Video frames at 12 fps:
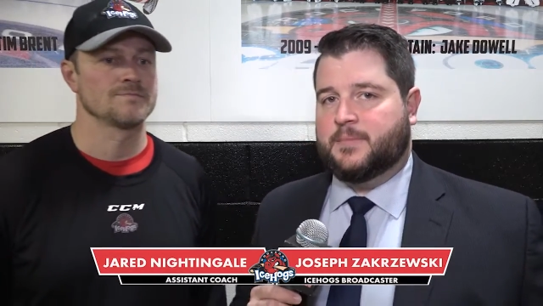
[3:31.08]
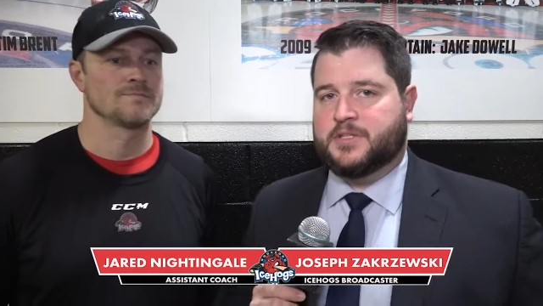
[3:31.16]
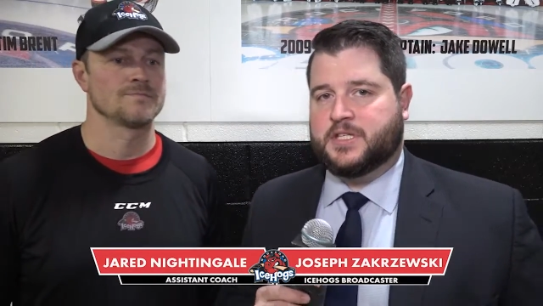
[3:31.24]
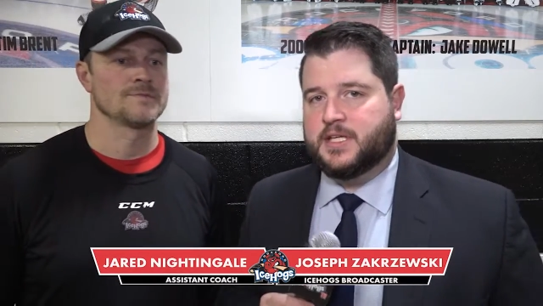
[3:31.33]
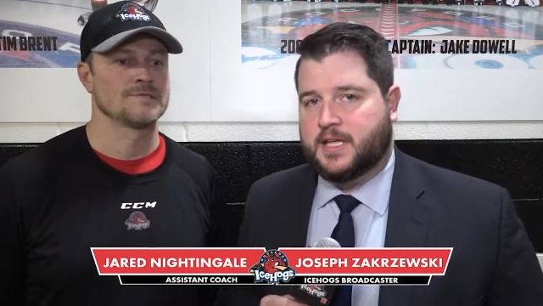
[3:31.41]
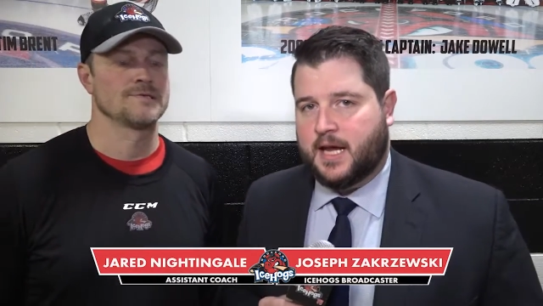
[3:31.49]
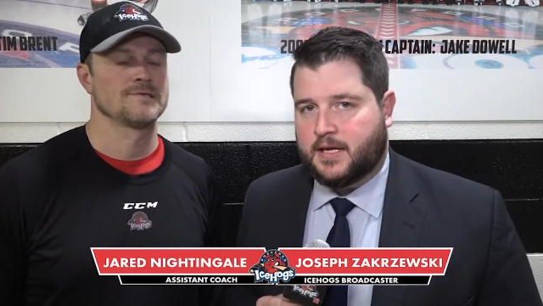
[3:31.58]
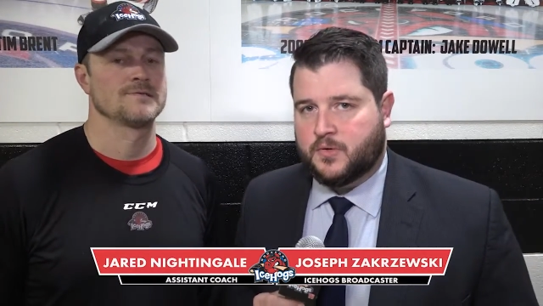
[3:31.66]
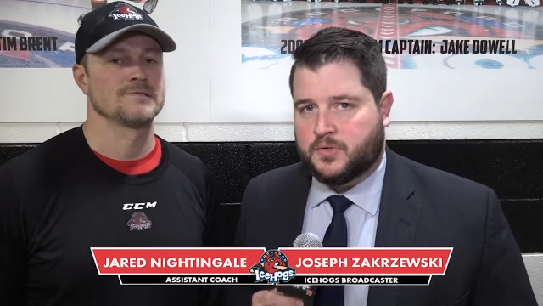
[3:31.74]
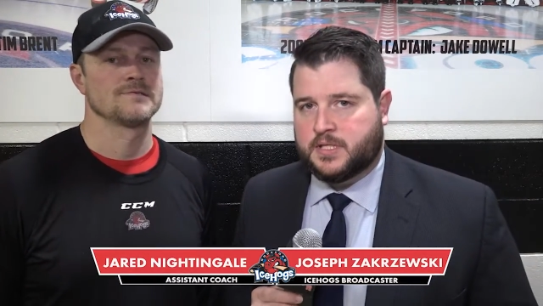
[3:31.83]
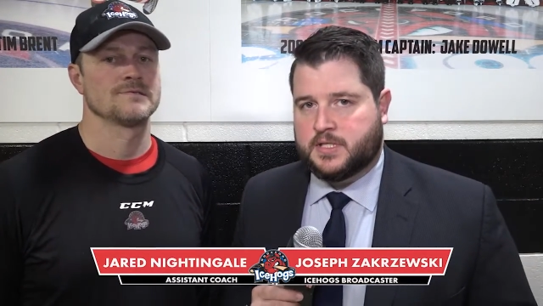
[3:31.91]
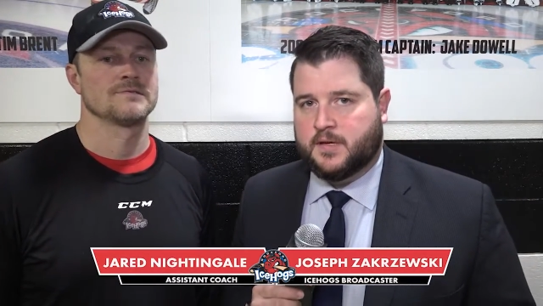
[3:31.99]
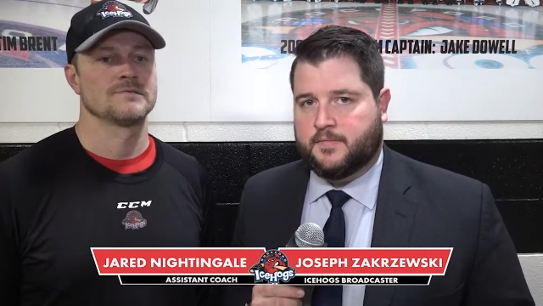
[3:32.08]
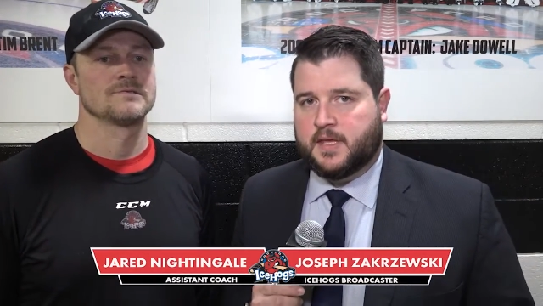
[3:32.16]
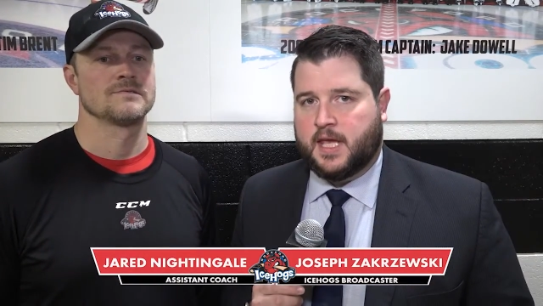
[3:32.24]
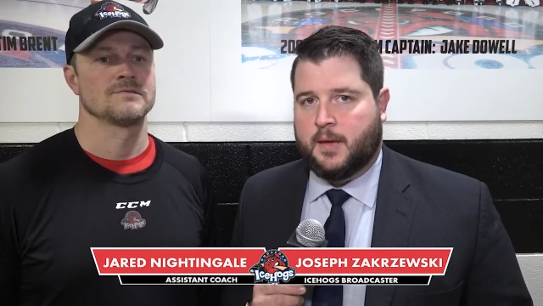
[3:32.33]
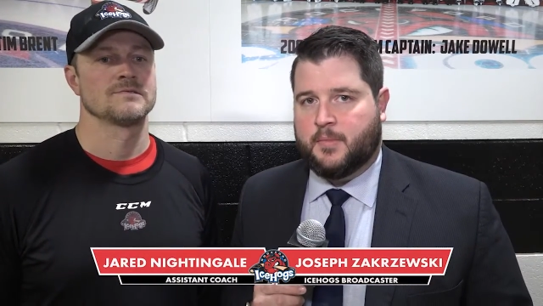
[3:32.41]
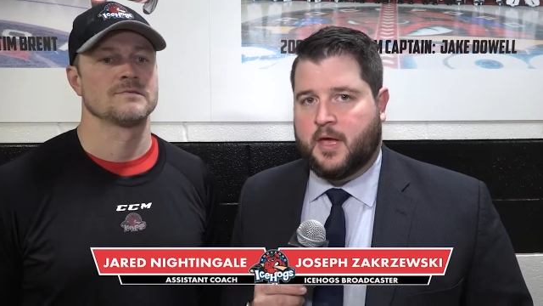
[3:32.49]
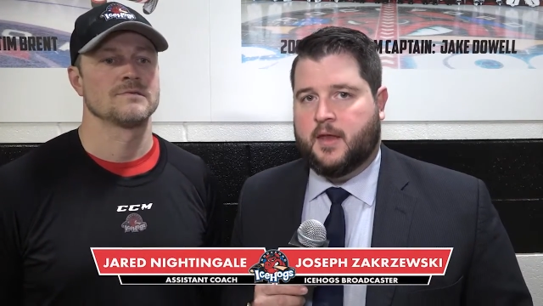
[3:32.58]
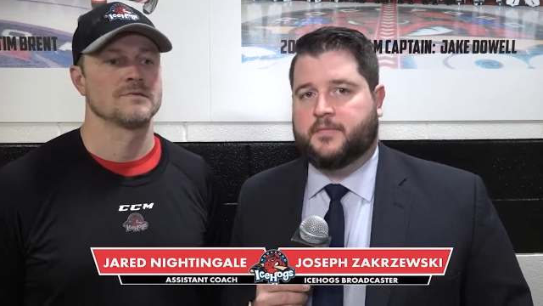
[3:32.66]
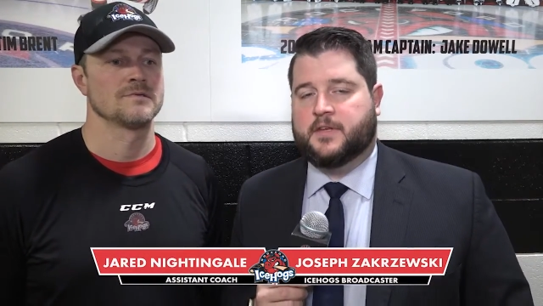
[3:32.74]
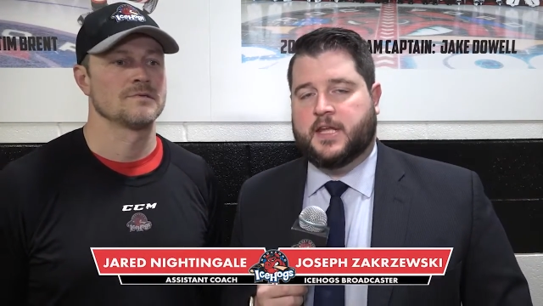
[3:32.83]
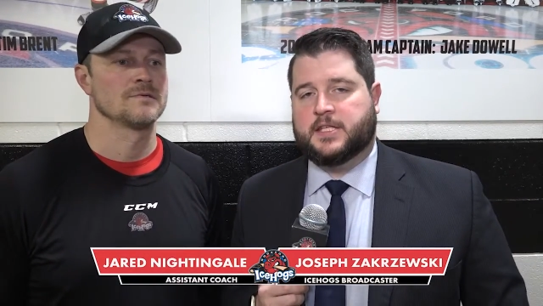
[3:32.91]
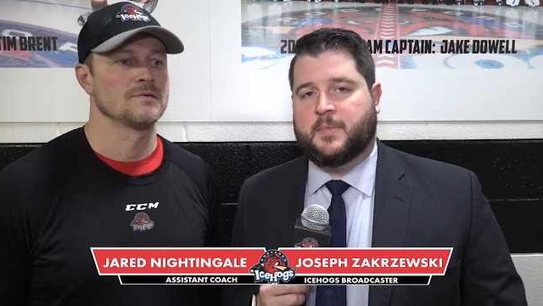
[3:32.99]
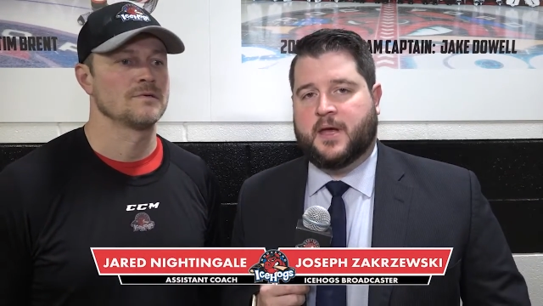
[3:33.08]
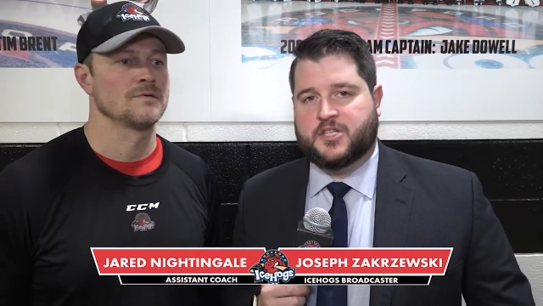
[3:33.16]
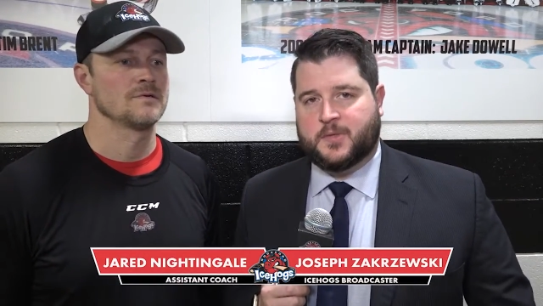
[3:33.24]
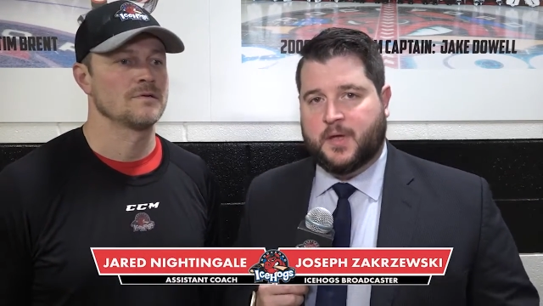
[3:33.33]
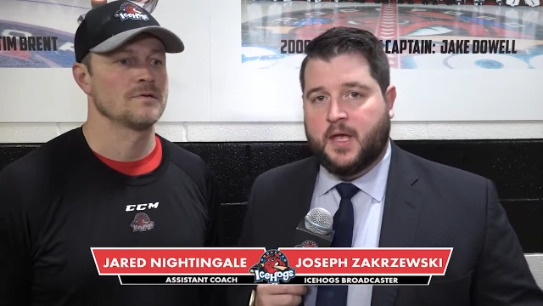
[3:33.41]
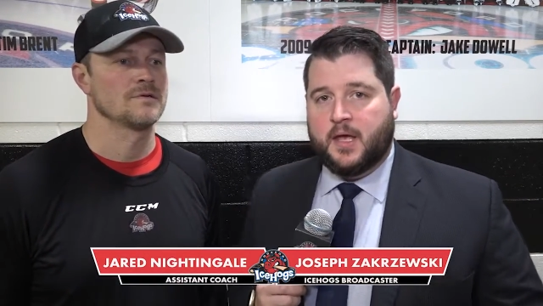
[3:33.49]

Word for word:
Speaker 1: Imaging Diagnosis of the game ahead of tonight's matchup